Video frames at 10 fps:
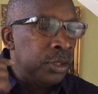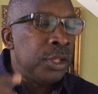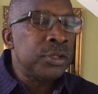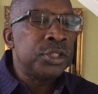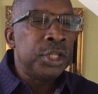
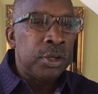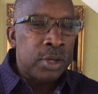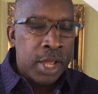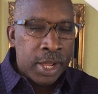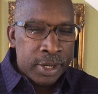they're still
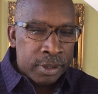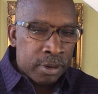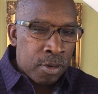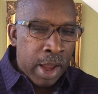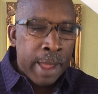kind
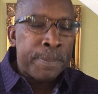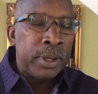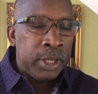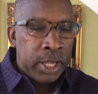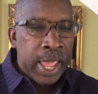of
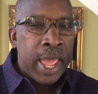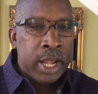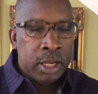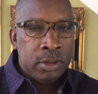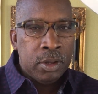grappling
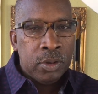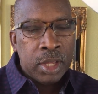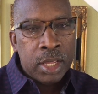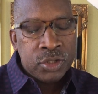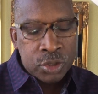at it,
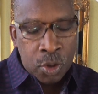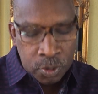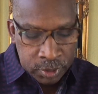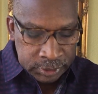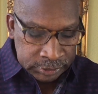okay?
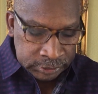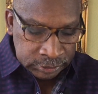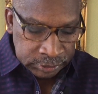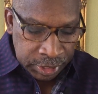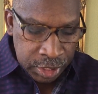So
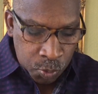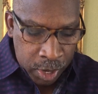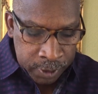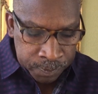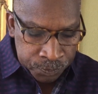
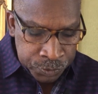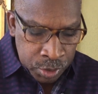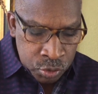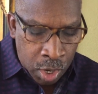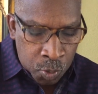anyway,
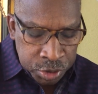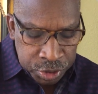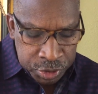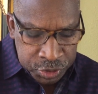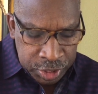so I want
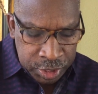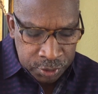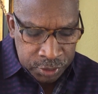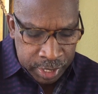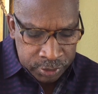you to see
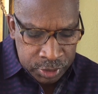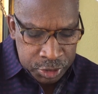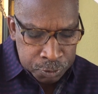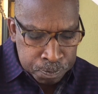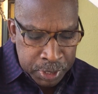here that
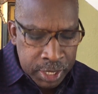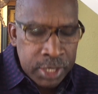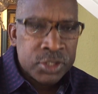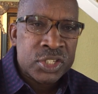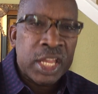this
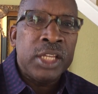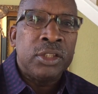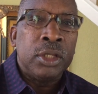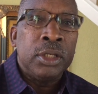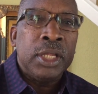being
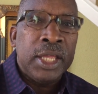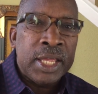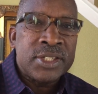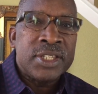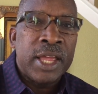Satan
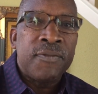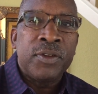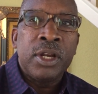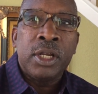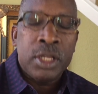is
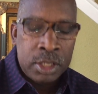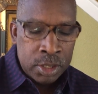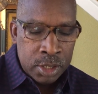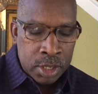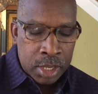definitely
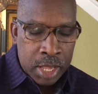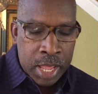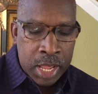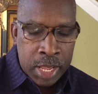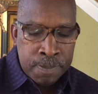
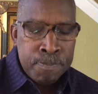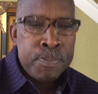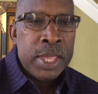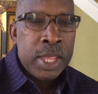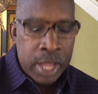a
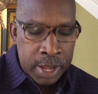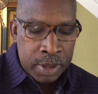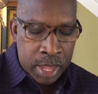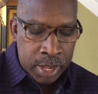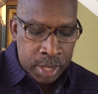being,
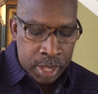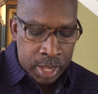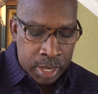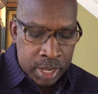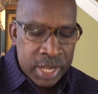
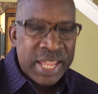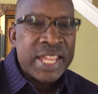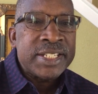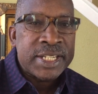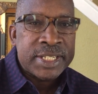an
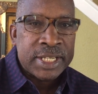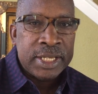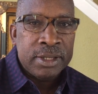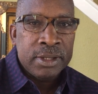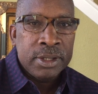
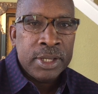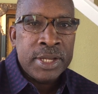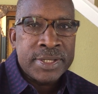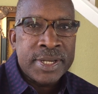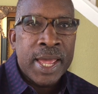entity.
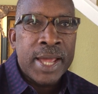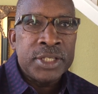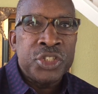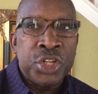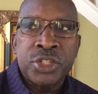He's
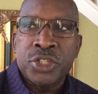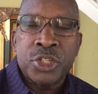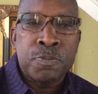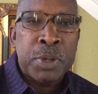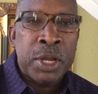not
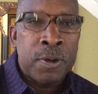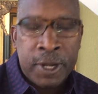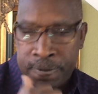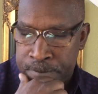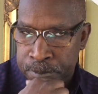just spirit.